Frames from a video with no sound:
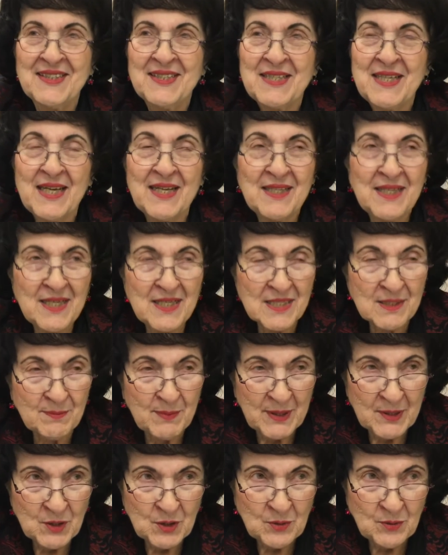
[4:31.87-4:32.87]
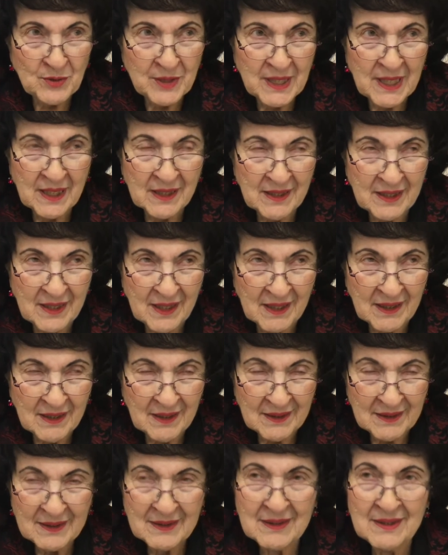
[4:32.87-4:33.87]
And he's been to Ikaria,
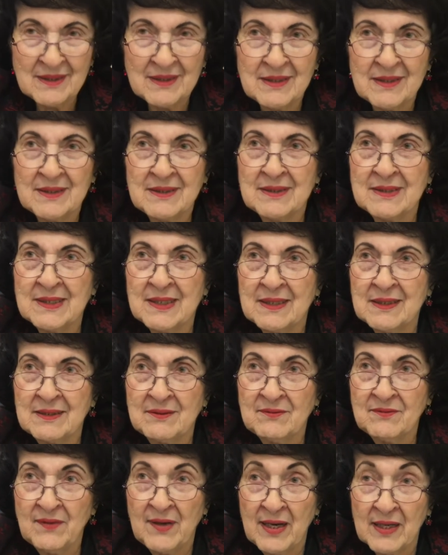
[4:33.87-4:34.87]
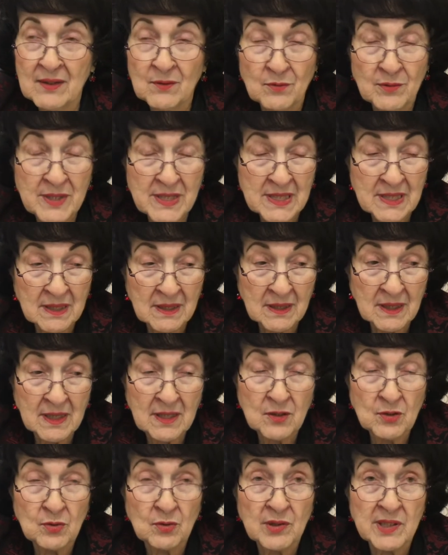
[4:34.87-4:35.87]
and in fact, recently he
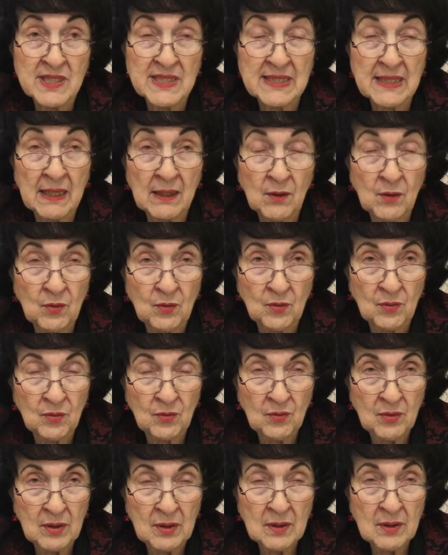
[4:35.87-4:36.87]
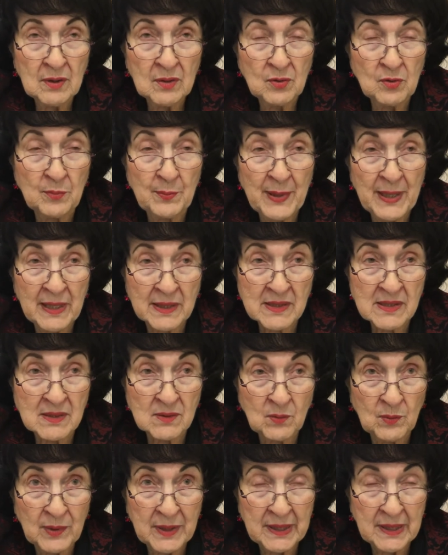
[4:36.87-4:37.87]
took his uncle who passed
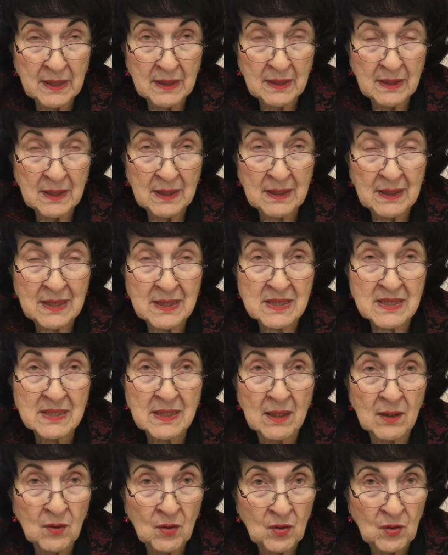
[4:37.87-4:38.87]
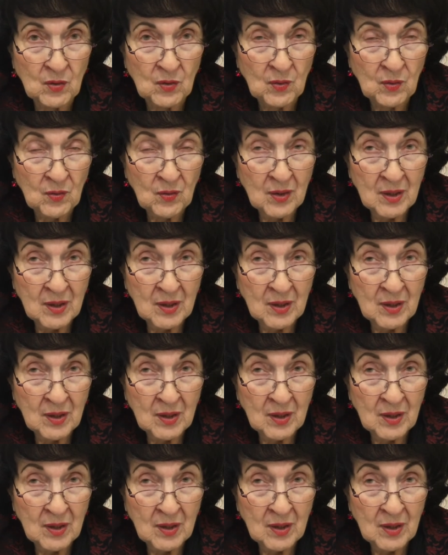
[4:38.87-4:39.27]
away, and his uncle,